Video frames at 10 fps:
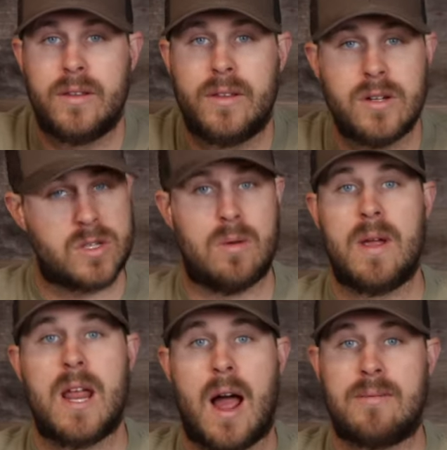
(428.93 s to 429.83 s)
There's so
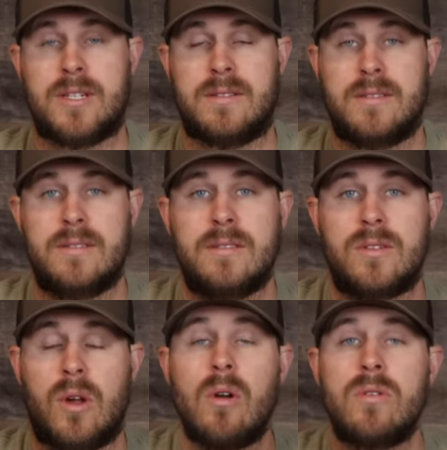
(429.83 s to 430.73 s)
many options.
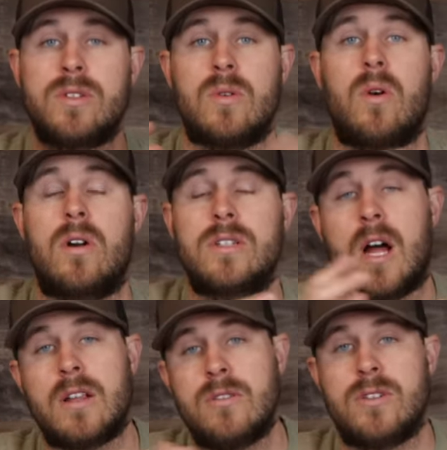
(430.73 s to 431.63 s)
So go to a store,
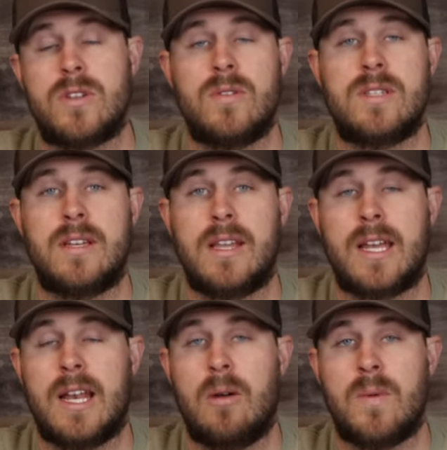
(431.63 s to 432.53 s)
talk to an associate,
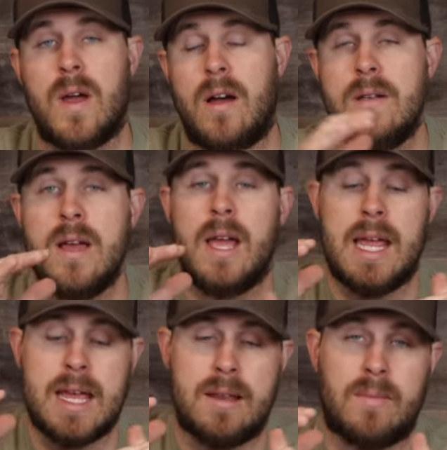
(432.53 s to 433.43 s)
they can help you out,
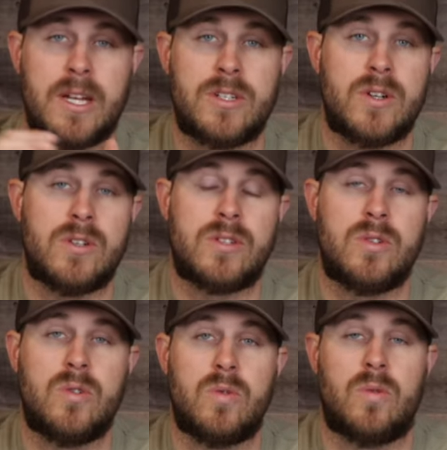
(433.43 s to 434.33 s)
and make sure
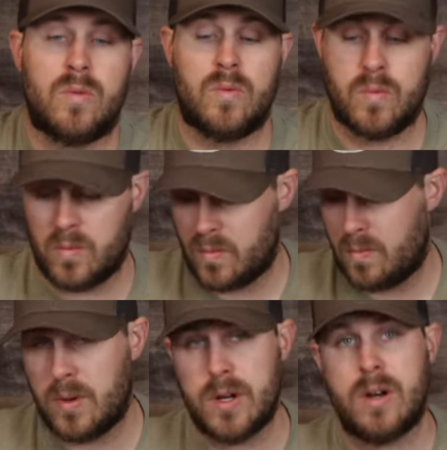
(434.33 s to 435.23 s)
to
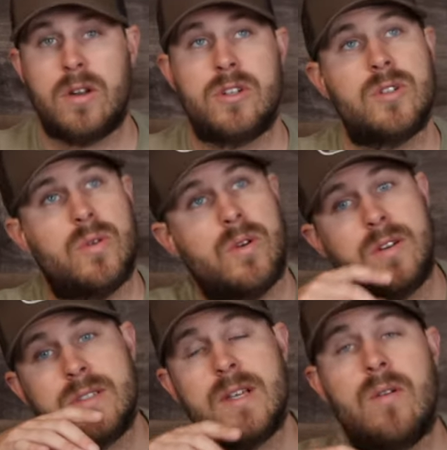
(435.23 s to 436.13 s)
put it on your
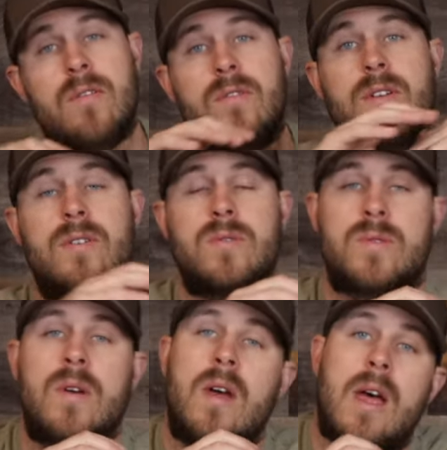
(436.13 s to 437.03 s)
shoulder, see how it
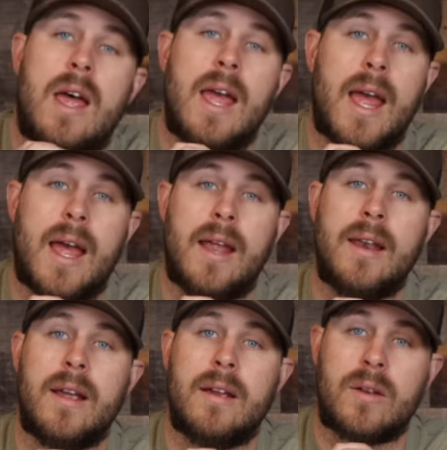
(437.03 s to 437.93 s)
feels,
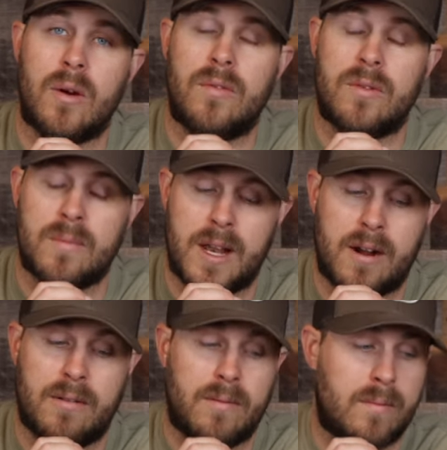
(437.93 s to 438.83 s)
and go from there.